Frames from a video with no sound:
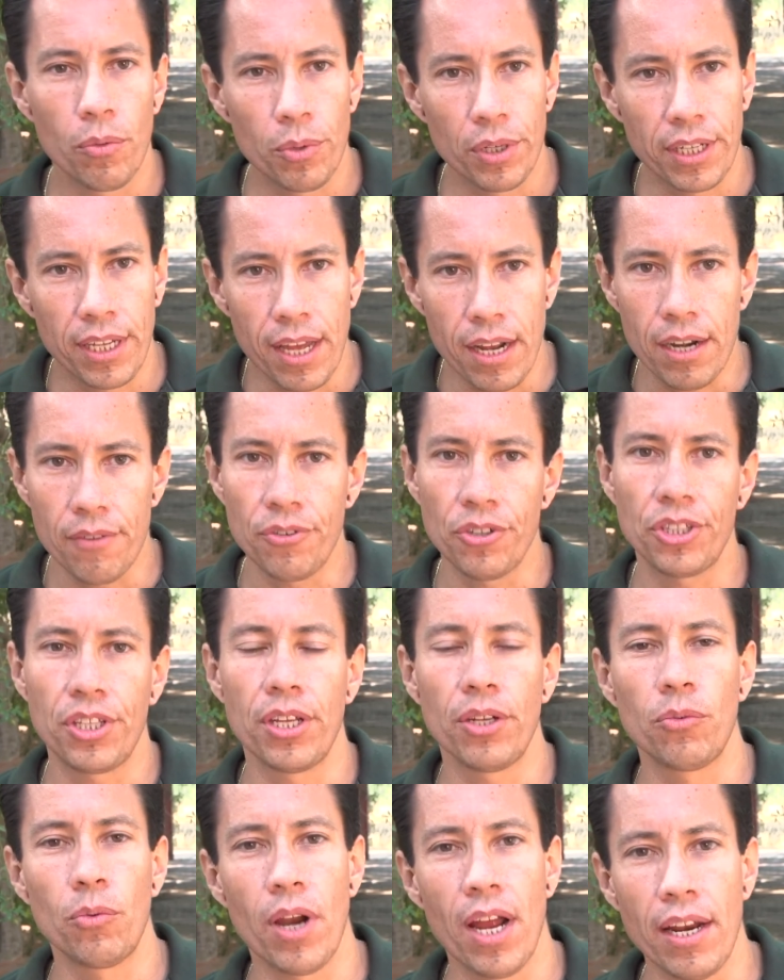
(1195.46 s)
would get
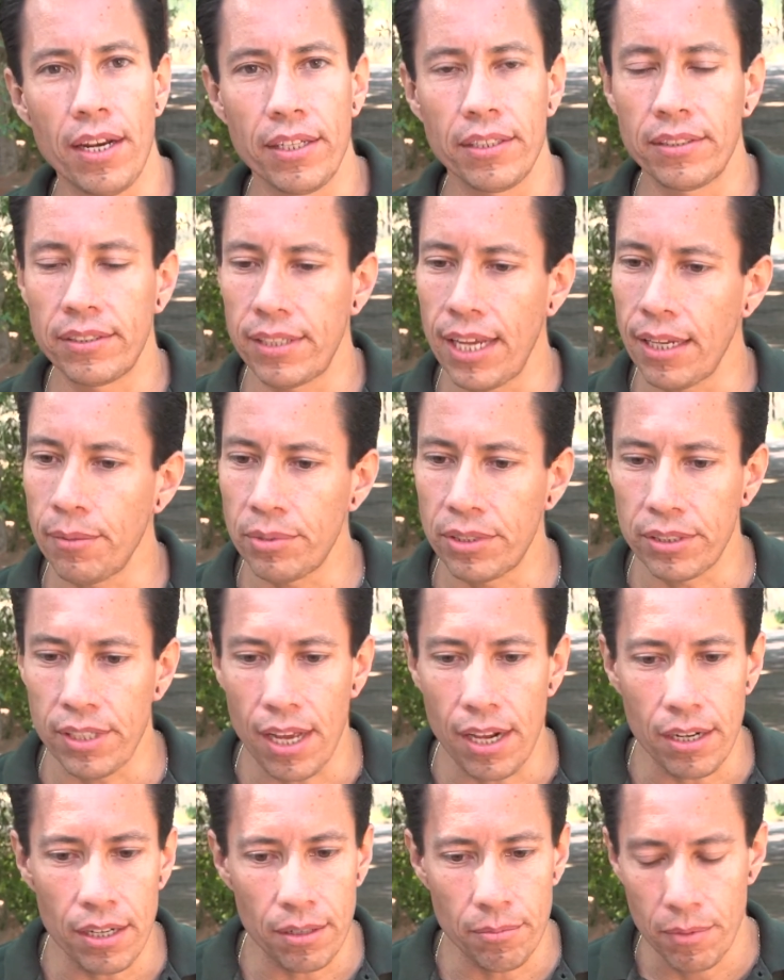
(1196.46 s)
everything ready, same
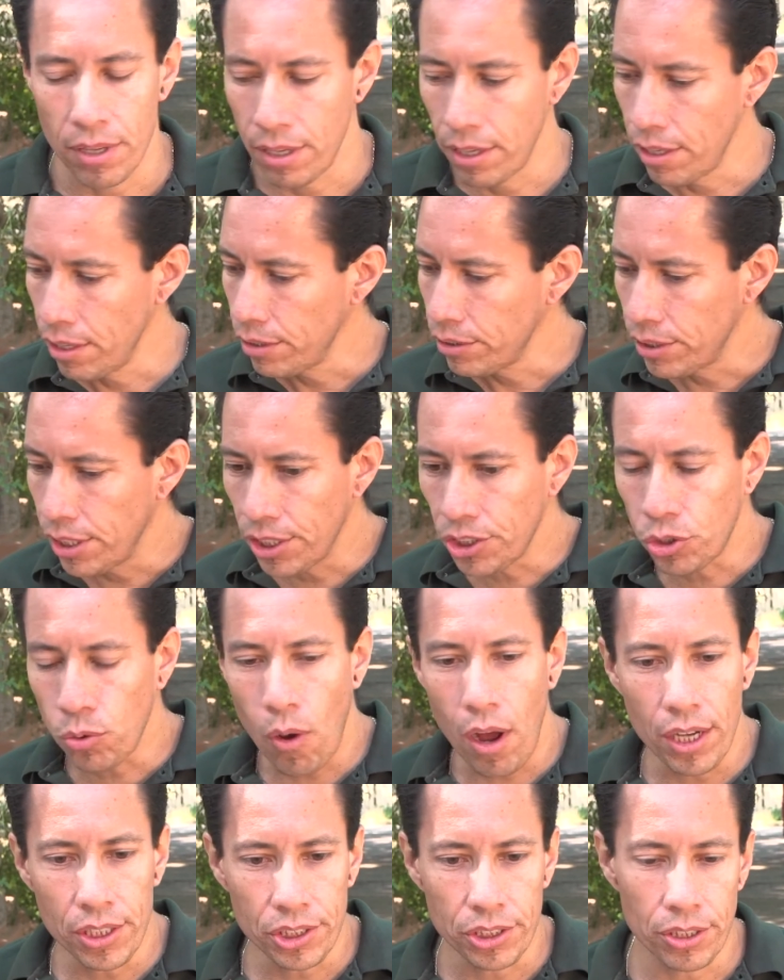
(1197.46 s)
setup,
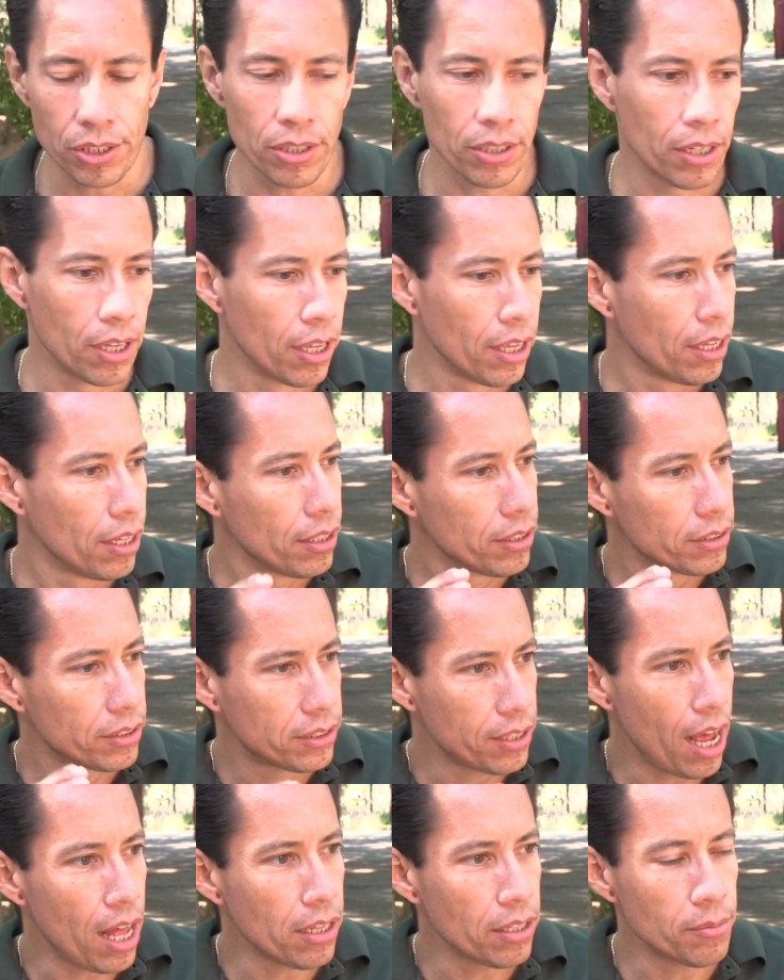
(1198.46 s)
dishwasher,
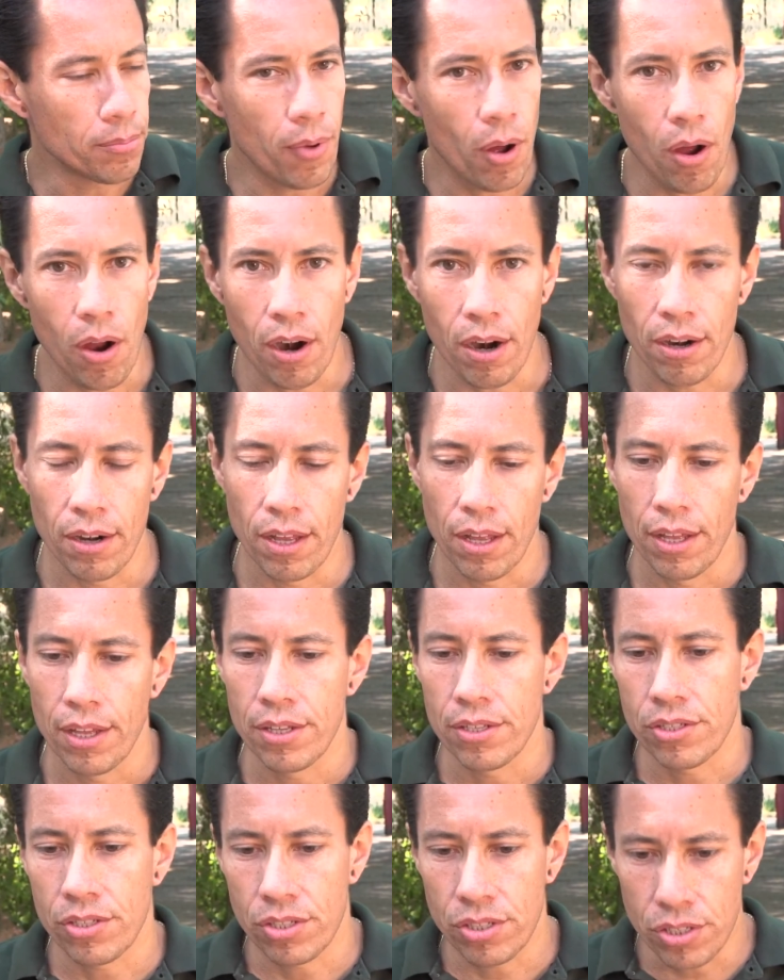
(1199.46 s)
salad bar,
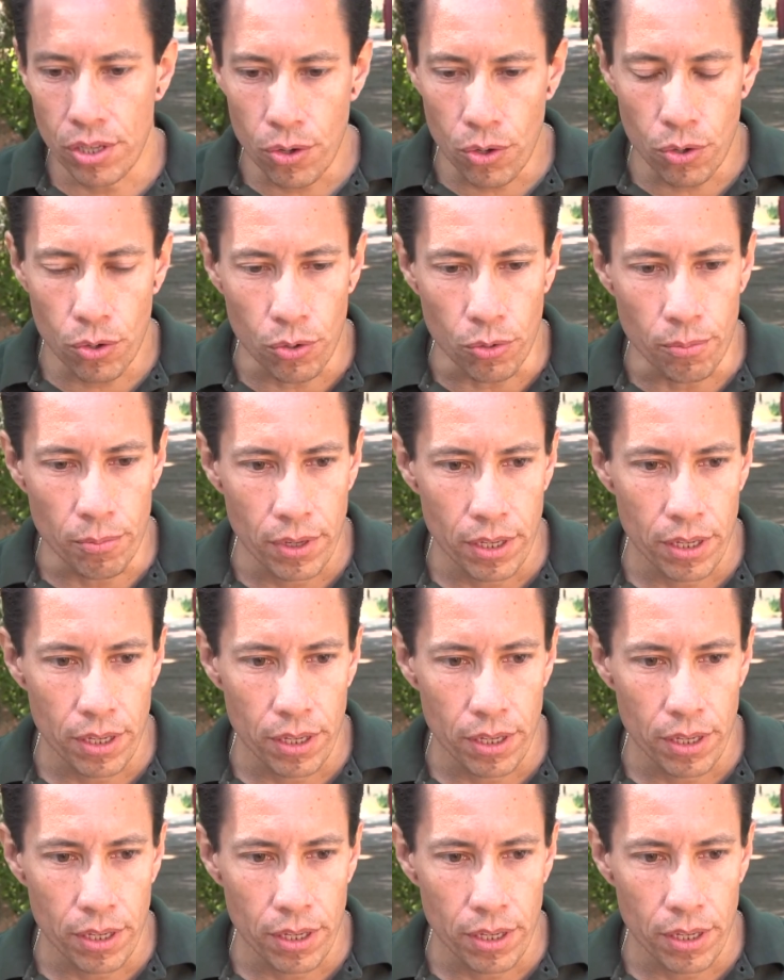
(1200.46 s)
soup,